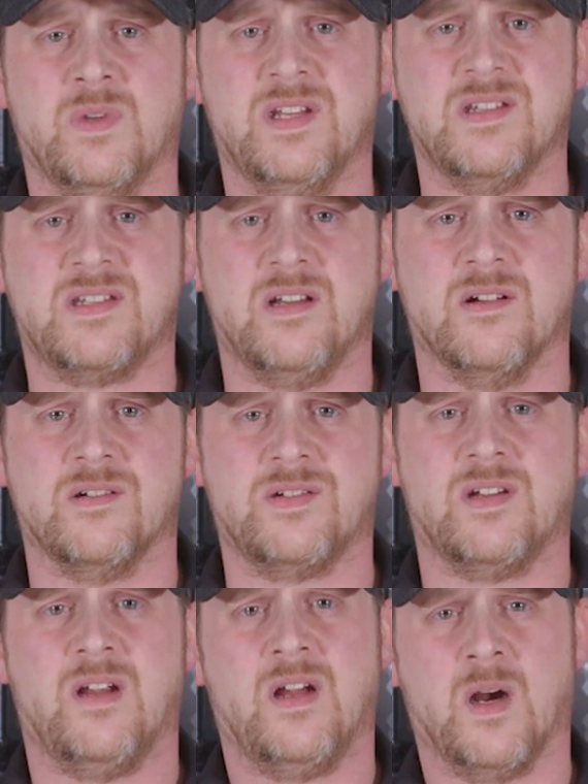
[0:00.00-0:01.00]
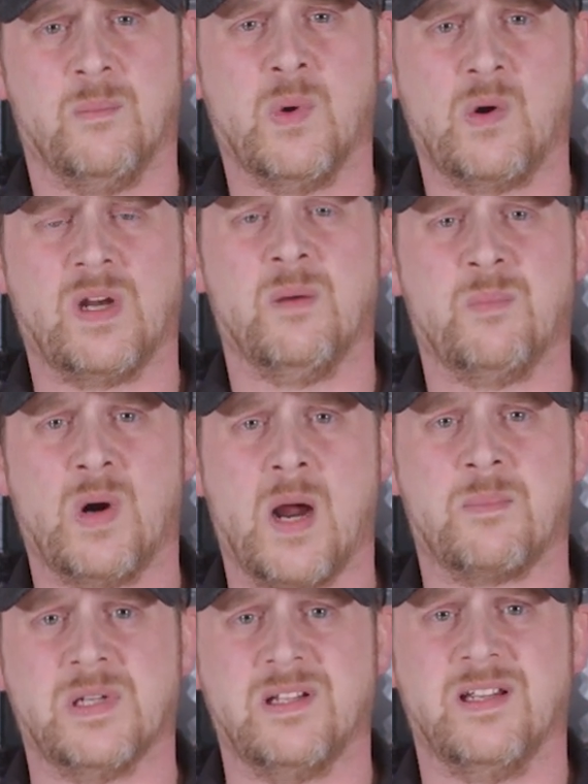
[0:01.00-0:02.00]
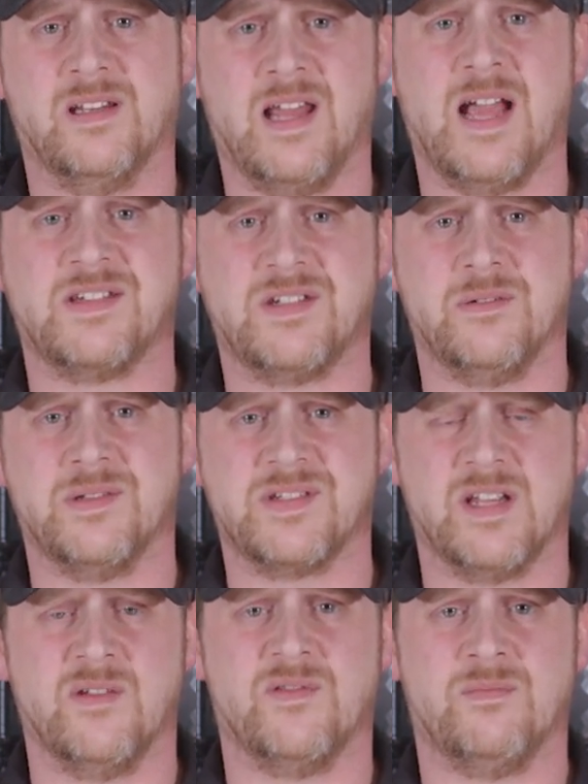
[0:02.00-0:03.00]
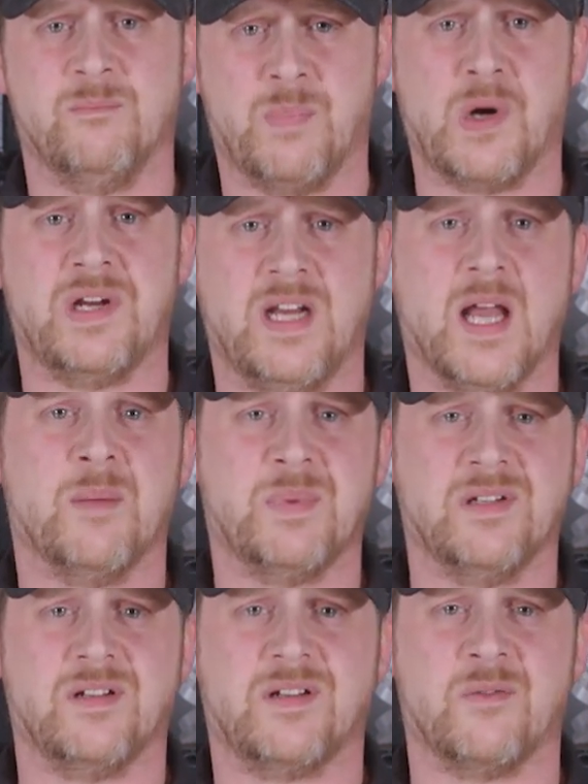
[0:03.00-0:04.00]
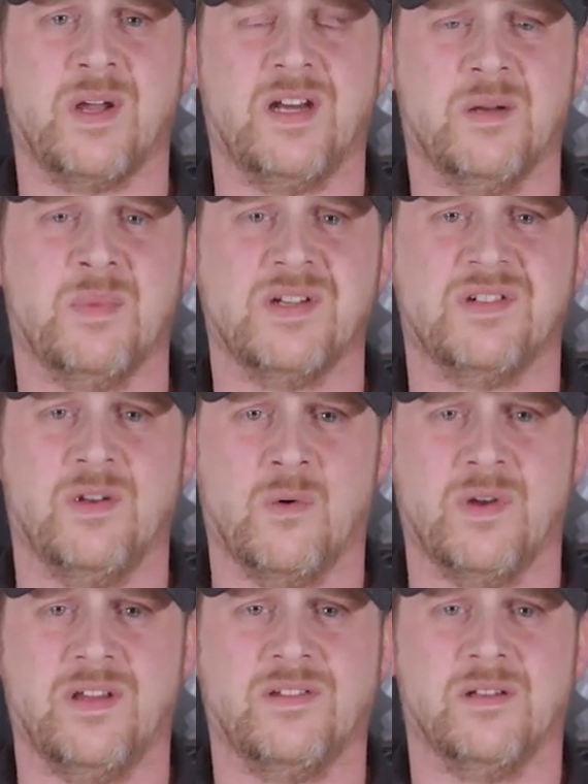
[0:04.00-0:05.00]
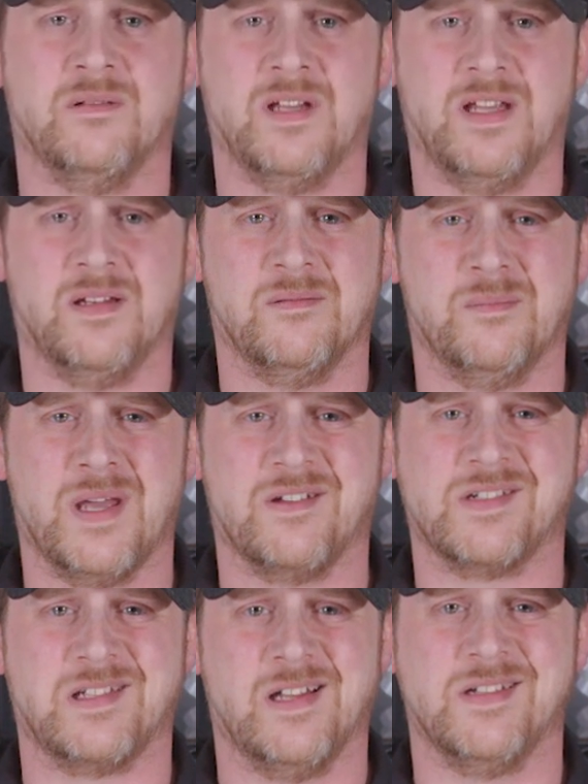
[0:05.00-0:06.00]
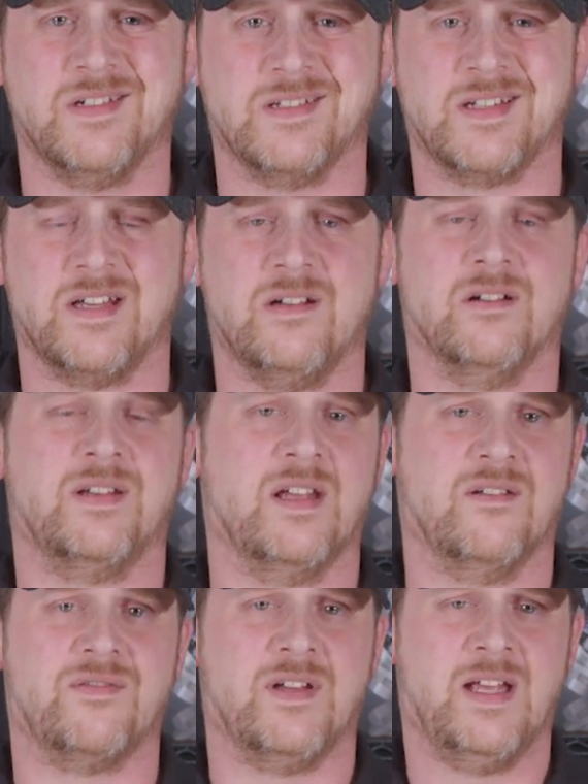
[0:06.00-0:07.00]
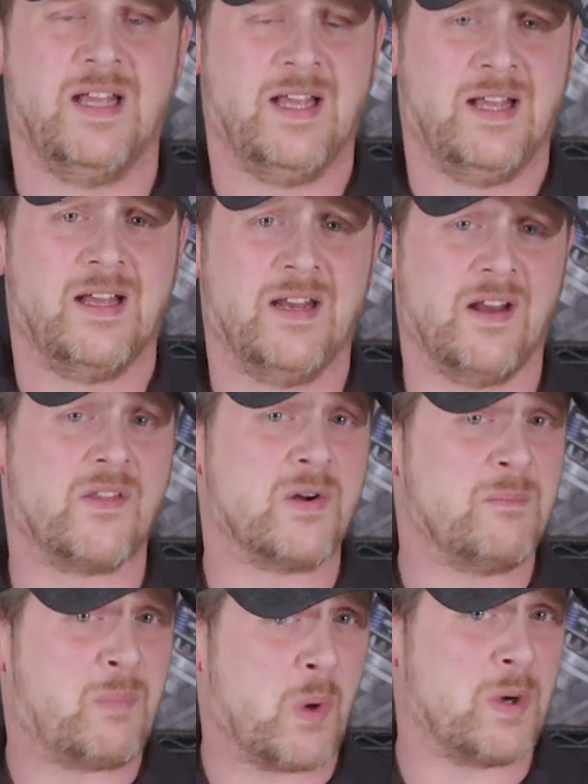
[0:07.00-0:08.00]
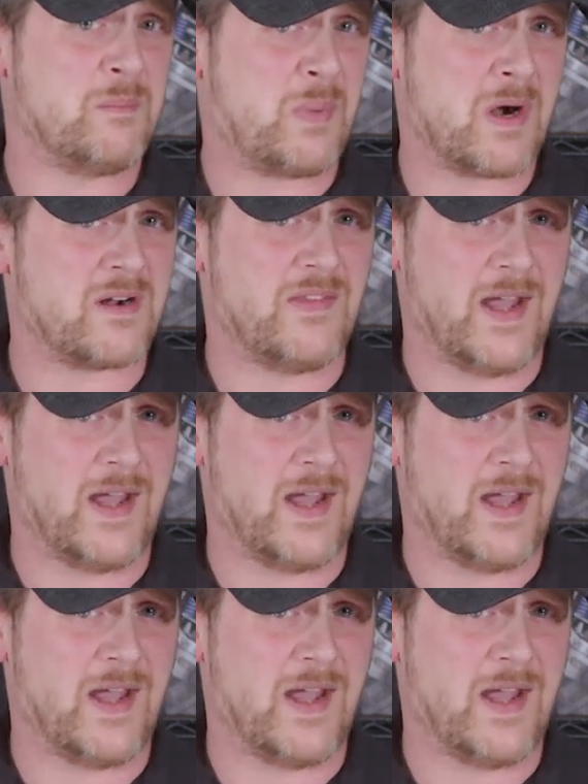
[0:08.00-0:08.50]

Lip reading: when these gears are broken in properly and last you instead of burning up and creating a bunch of noise and metal sludge inside of your diff. Another important part of